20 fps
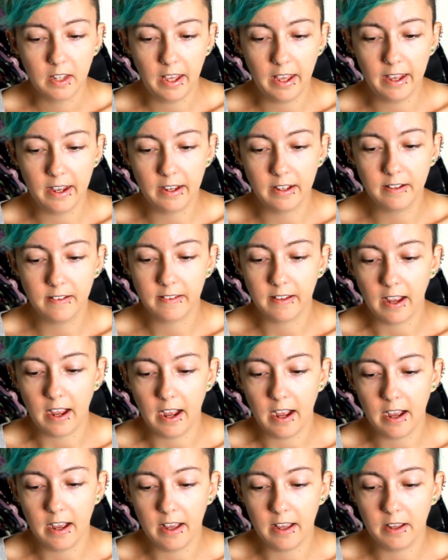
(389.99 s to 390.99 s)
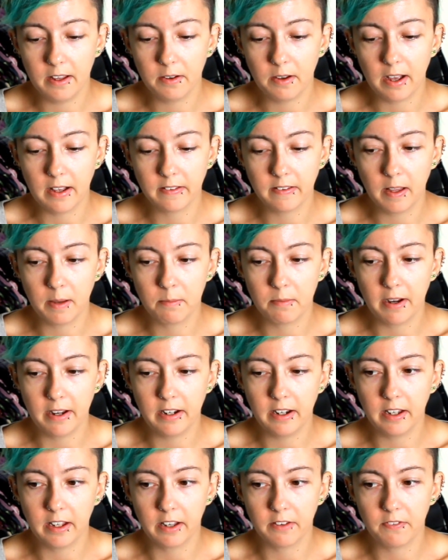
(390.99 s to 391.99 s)
And as I'm
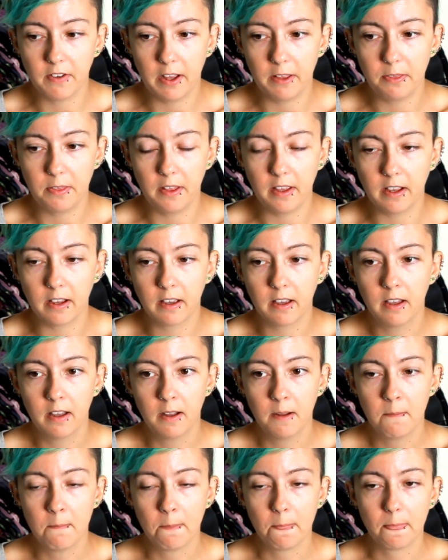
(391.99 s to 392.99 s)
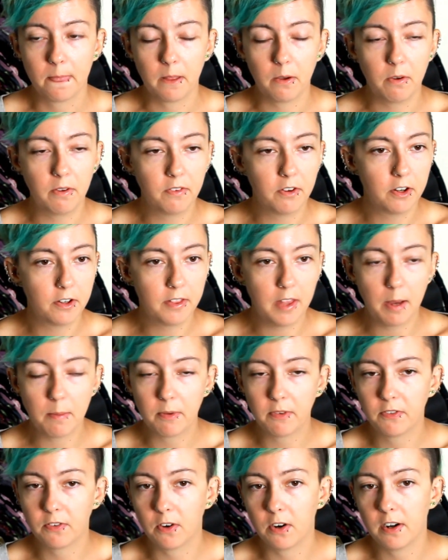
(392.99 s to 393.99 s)
writing, if I think, oh, I've heard that
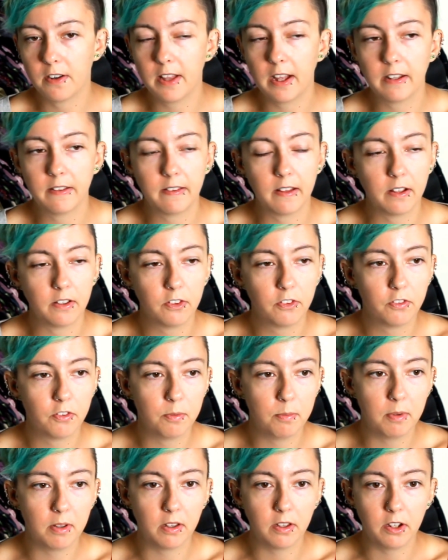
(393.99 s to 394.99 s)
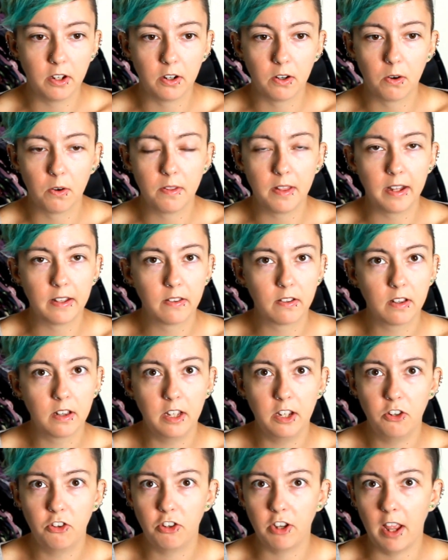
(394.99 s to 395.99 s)
before, that sounds familiar, or that's
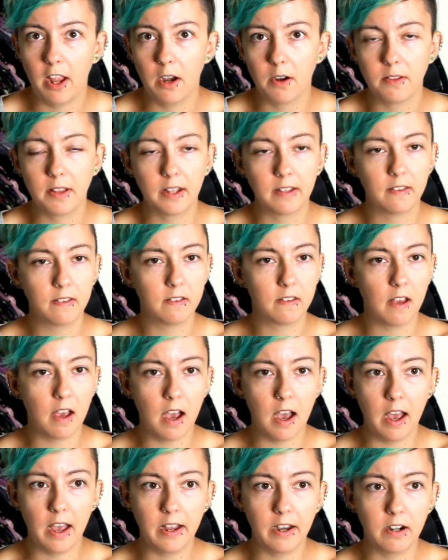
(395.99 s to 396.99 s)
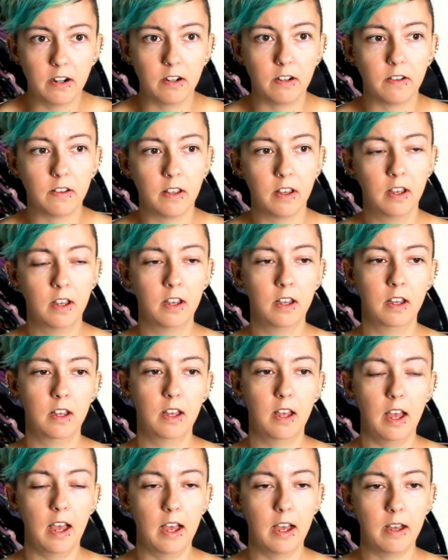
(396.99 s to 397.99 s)
cliche, or that's tired,
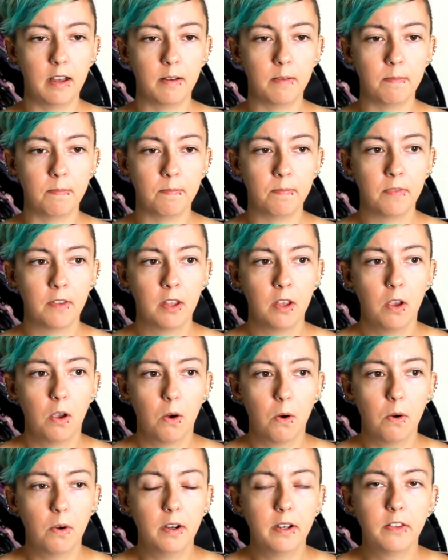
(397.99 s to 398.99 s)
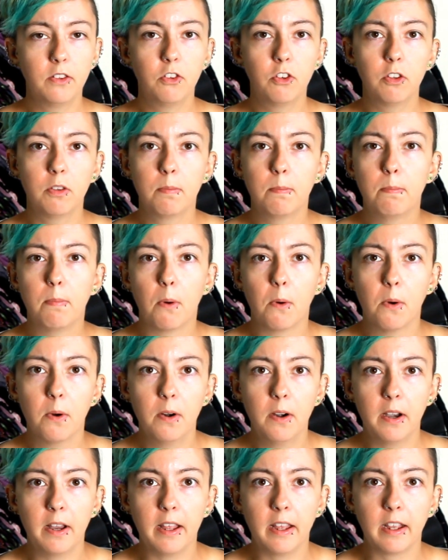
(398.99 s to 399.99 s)
or it's just
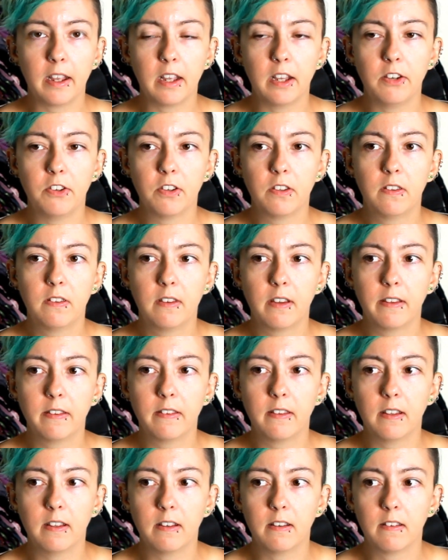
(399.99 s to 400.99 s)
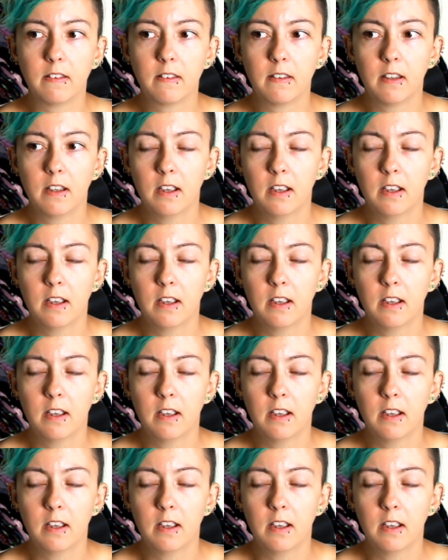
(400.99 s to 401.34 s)
boring, it just doesn't